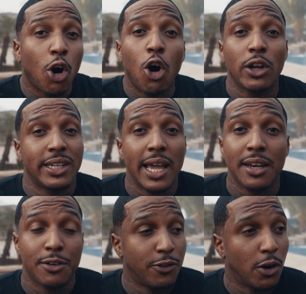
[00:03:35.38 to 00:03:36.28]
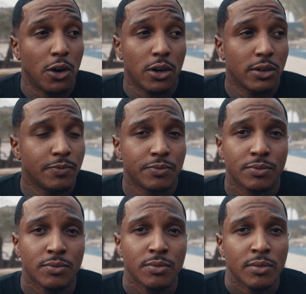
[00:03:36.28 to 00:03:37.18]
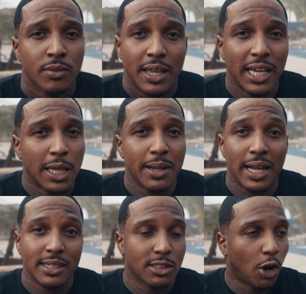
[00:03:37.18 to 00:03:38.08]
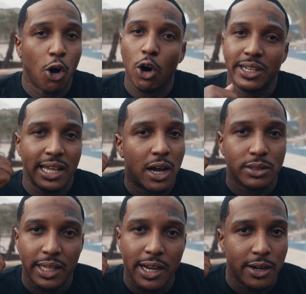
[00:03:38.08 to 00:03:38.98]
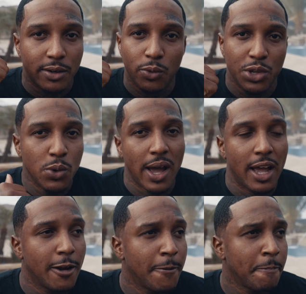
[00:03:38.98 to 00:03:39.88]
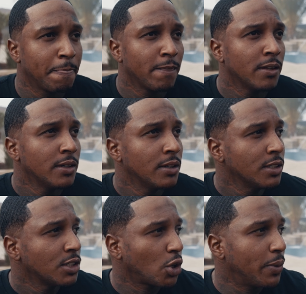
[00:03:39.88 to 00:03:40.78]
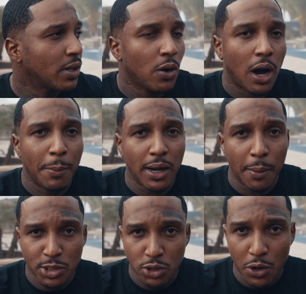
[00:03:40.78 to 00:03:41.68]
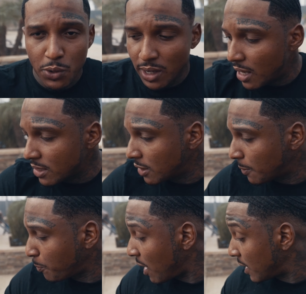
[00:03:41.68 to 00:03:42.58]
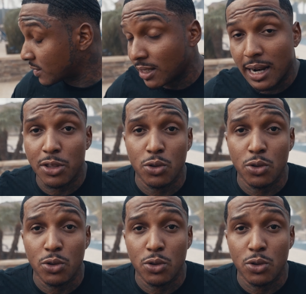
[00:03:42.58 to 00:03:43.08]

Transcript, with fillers: all day in the fall. It could be like this all day out there. Where you at? So we gonna, I'm, I'm showing you guys the products that I